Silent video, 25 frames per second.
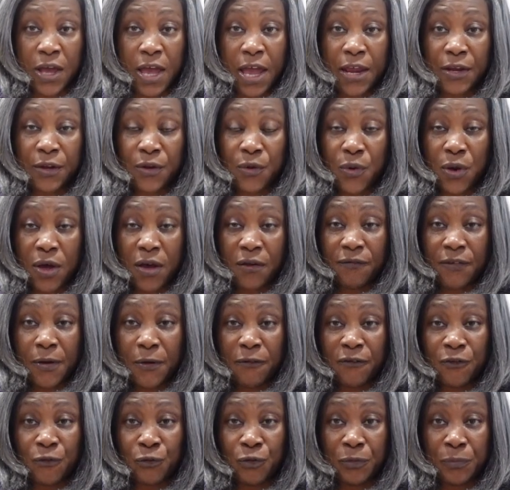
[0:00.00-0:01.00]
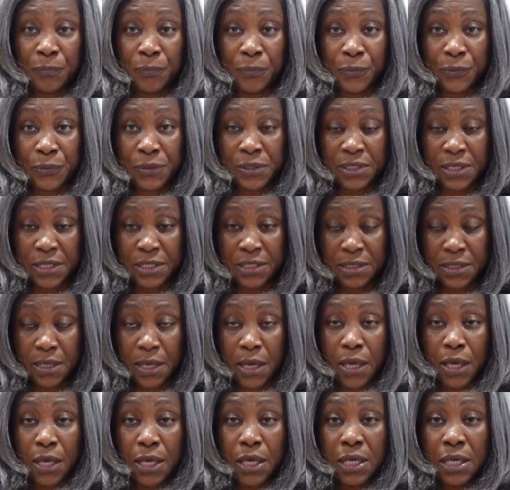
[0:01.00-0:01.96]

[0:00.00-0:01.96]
I don't have a food processor,